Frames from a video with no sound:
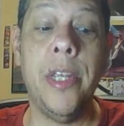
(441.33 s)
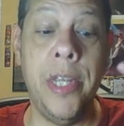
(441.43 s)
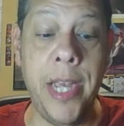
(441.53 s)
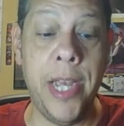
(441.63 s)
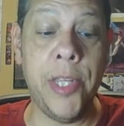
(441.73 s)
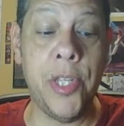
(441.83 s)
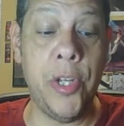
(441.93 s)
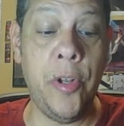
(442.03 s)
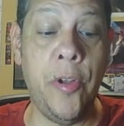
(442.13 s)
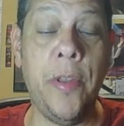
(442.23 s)
Yes,
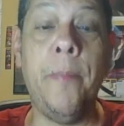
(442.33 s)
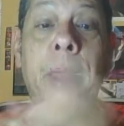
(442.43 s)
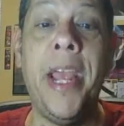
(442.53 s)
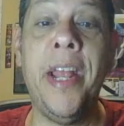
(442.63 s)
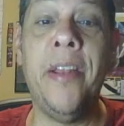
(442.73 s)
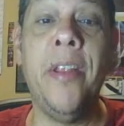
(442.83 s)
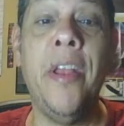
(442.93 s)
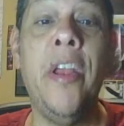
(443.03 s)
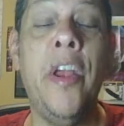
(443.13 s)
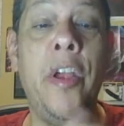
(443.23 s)
you know, the band
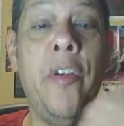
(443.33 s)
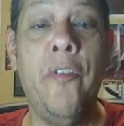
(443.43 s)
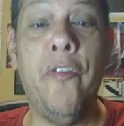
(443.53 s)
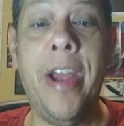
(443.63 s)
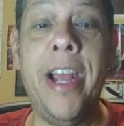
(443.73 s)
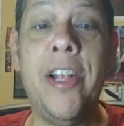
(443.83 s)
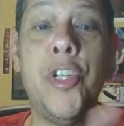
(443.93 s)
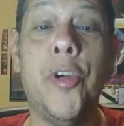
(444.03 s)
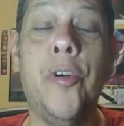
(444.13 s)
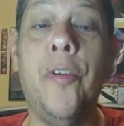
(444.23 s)

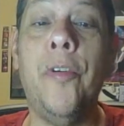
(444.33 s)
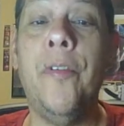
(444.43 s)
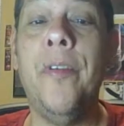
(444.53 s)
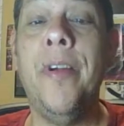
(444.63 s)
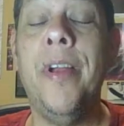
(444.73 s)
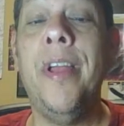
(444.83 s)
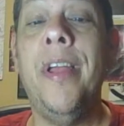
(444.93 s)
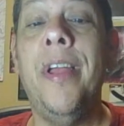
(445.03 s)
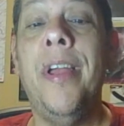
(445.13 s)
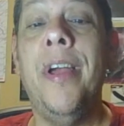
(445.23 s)
Fragile,
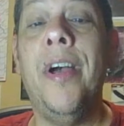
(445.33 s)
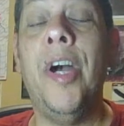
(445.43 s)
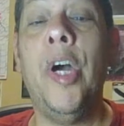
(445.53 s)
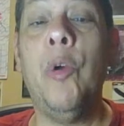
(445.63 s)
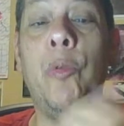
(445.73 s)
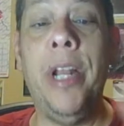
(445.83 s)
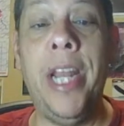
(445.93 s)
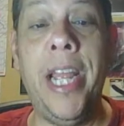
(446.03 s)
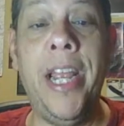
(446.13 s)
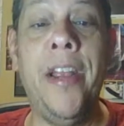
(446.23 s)

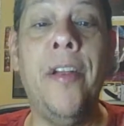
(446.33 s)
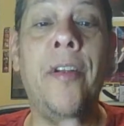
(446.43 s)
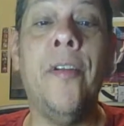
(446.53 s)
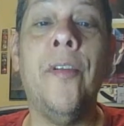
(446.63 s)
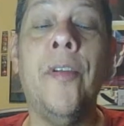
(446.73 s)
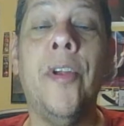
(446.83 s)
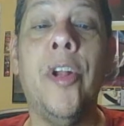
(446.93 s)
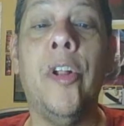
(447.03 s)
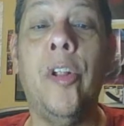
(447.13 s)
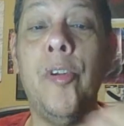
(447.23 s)
Relayer,
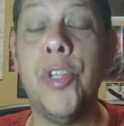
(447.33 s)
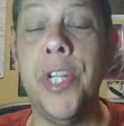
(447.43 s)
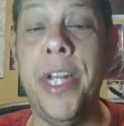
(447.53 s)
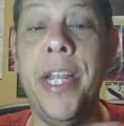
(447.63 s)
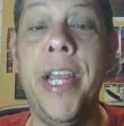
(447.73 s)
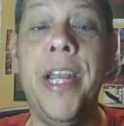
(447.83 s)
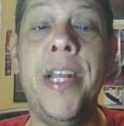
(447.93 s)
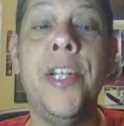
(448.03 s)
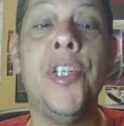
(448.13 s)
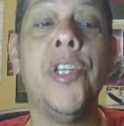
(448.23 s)
Close to the
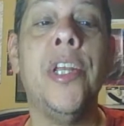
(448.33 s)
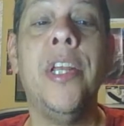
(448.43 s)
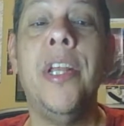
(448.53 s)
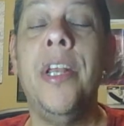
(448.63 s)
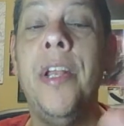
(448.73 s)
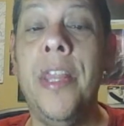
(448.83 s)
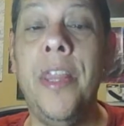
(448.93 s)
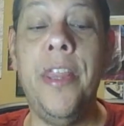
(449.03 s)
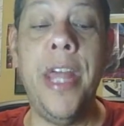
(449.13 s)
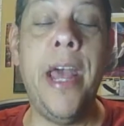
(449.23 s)
Edge,
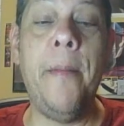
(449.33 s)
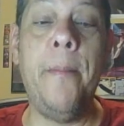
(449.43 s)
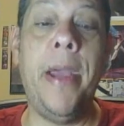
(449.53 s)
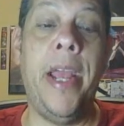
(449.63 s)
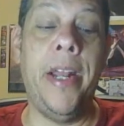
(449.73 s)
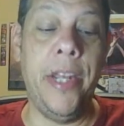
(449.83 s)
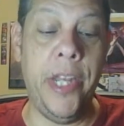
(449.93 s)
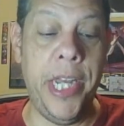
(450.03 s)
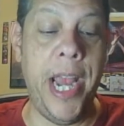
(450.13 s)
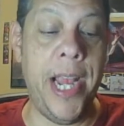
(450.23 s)
that band,
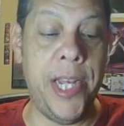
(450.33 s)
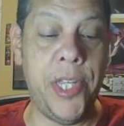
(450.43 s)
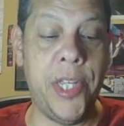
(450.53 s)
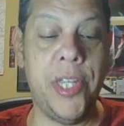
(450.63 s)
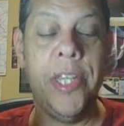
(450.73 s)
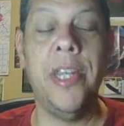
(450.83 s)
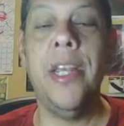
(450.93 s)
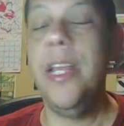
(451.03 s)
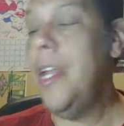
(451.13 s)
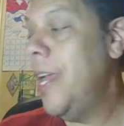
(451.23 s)
Yes.
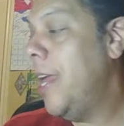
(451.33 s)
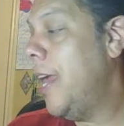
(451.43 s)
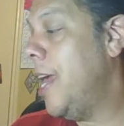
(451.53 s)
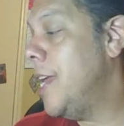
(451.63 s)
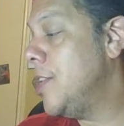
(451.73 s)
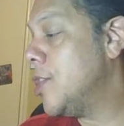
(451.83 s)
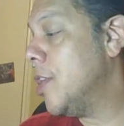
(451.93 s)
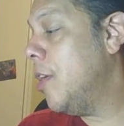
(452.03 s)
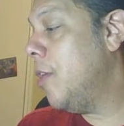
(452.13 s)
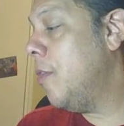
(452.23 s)
And
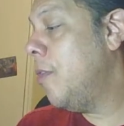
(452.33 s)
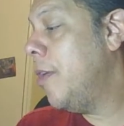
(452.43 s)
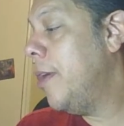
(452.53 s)
so